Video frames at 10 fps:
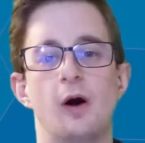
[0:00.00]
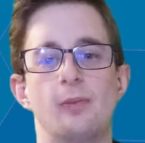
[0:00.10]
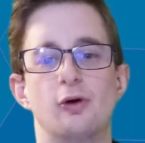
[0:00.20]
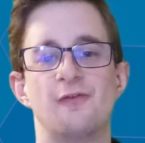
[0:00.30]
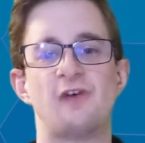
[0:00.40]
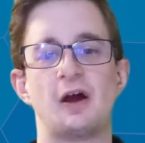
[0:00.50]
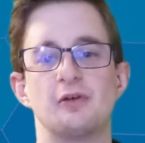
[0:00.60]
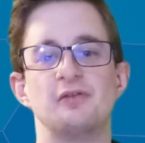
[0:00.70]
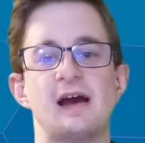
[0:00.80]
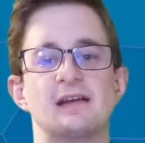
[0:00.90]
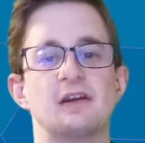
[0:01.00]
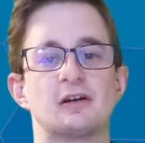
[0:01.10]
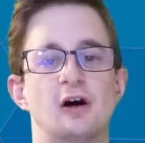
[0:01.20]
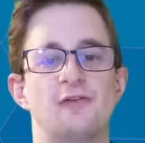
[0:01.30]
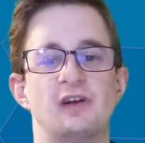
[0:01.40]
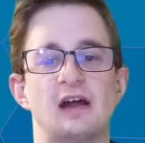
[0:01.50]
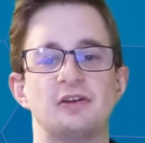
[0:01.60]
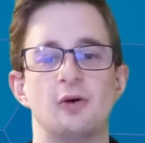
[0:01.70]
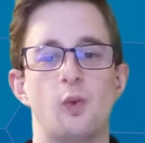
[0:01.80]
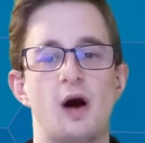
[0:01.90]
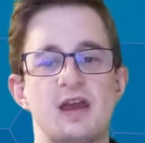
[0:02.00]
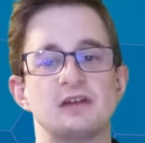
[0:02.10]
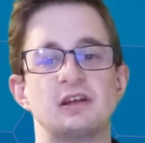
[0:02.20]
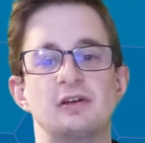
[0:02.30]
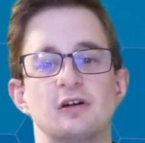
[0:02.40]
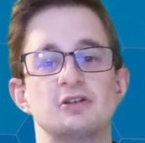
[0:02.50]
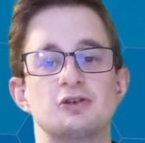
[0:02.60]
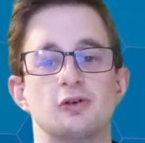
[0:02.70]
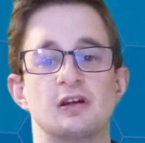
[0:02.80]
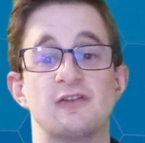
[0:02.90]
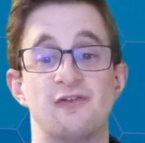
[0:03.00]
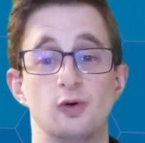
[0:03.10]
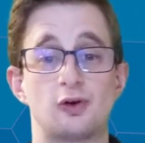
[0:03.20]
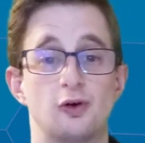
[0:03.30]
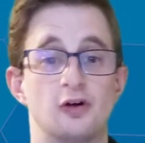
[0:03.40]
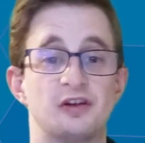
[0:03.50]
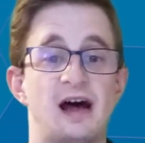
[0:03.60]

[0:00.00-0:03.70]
one more final nail in the coffin as to why I did not enjoy Full Course